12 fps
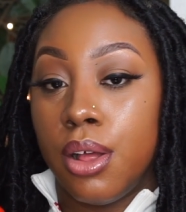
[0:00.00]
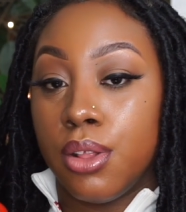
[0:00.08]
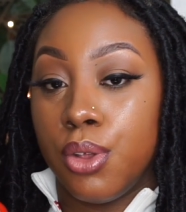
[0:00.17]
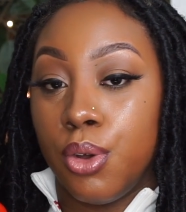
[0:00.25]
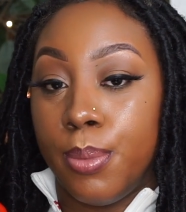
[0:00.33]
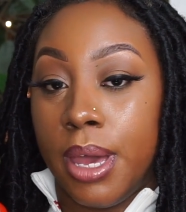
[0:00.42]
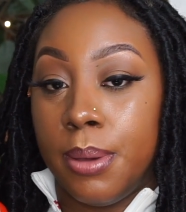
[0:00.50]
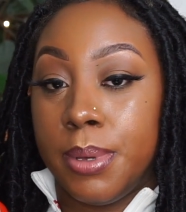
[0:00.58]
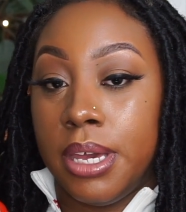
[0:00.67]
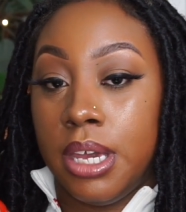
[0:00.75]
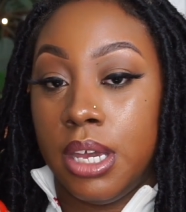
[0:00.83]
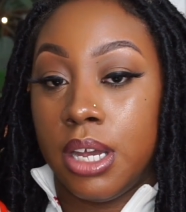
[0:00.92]
little baby
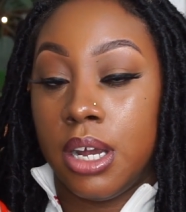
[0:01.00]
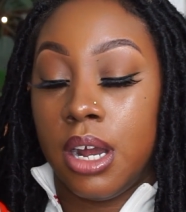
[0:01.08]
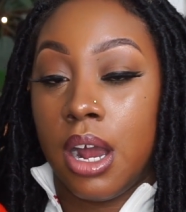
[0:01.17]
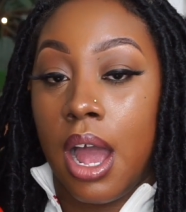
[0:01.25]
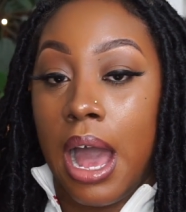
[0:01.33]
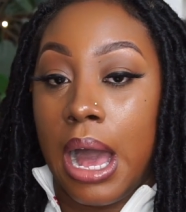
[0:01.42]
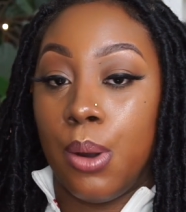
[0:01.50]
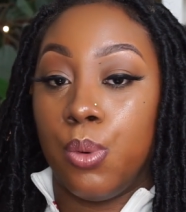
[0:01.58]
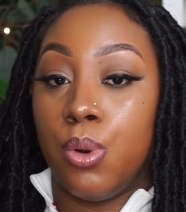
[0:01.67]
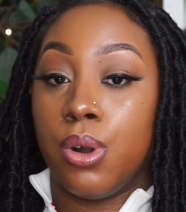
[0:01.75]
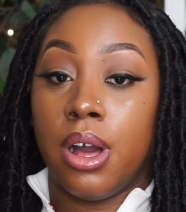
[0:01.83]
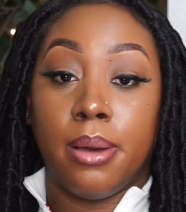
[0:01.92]
here, I
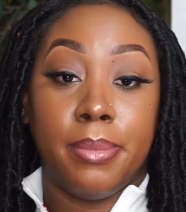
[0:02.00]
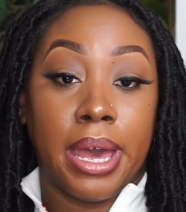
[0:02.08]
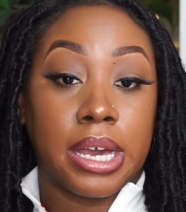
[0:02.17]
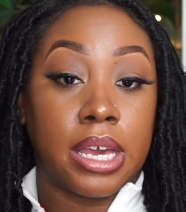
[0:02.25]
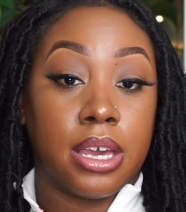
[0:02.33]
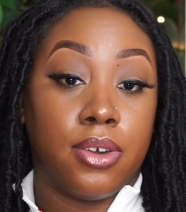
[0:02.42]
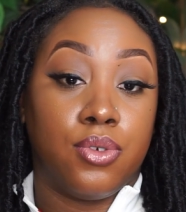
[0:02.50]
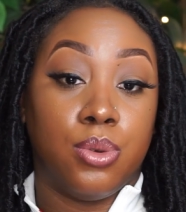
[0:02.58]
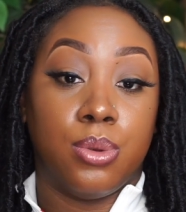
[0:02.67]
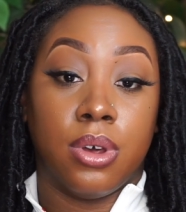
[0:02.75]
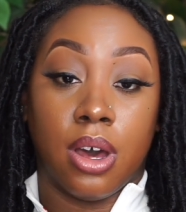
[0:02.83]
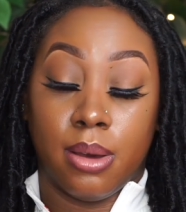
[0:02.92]
will come back and give you
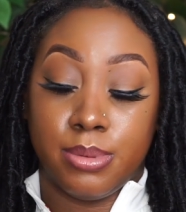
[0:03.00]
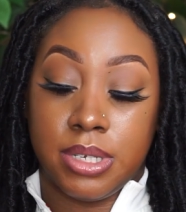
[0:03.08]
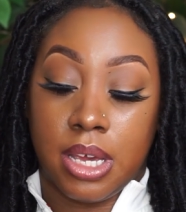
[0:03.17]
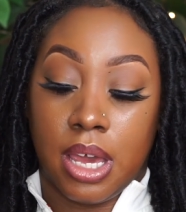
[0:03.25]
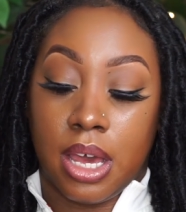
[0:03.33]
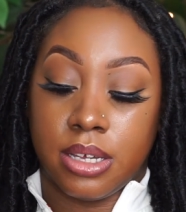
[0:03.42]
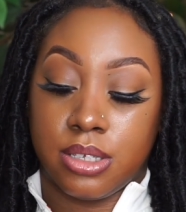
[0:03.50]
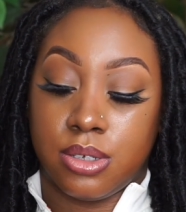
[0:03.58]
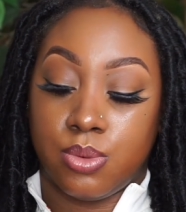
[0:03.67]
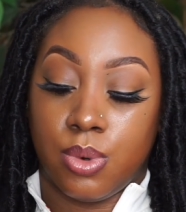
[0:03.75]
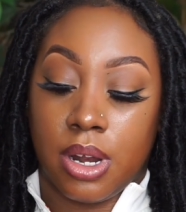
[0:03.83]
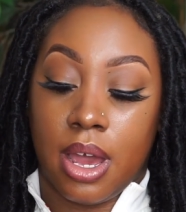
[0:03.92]
an update as to
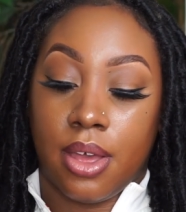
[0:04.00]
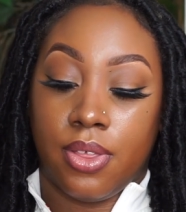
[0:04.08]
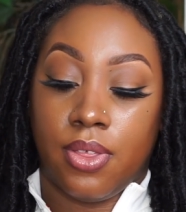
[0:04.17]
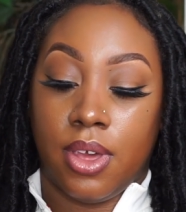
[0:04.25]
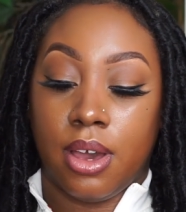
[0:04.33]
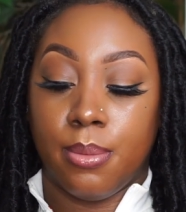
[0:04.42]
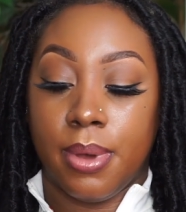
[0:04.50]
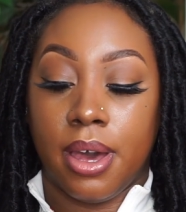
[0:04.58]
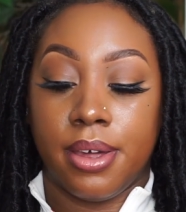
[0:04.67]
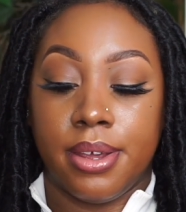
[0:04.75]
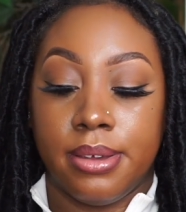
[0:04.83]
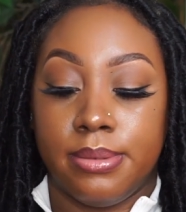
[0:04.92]
what I think
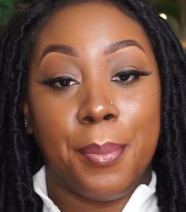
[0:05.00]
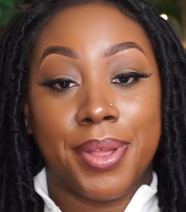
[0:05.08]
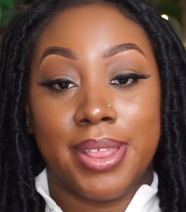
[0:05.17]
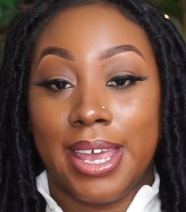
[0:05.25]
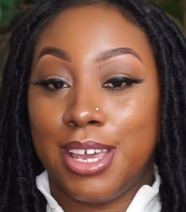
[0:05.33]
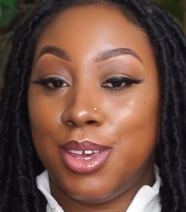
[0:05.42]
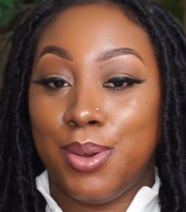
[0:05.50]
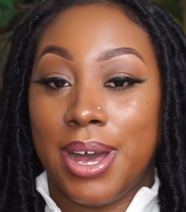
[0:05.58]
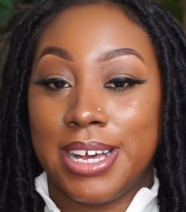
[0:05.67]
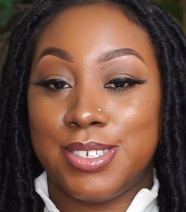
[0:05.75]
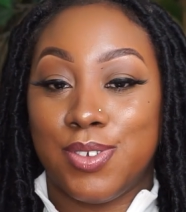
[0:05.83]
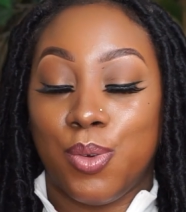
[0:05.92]
about it. But thank you
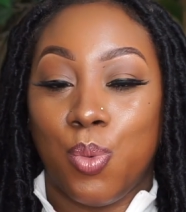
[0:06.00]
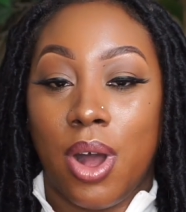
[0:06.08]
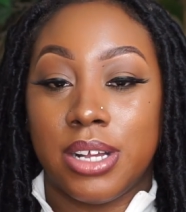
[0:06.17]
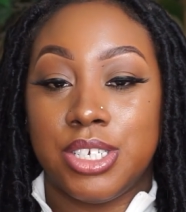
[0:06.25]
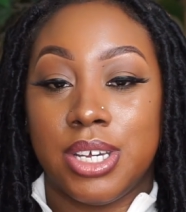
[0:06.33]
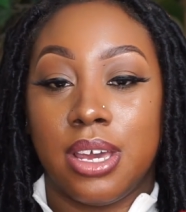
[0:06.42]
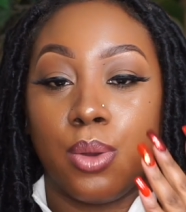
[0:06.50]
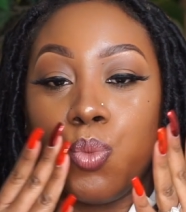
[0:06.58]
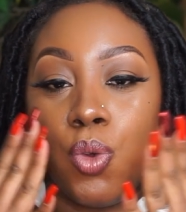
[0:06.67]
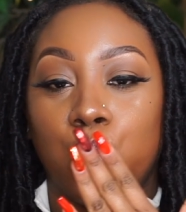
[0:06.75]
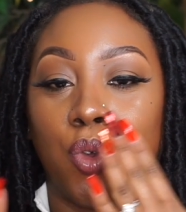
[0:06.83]
guys for watching.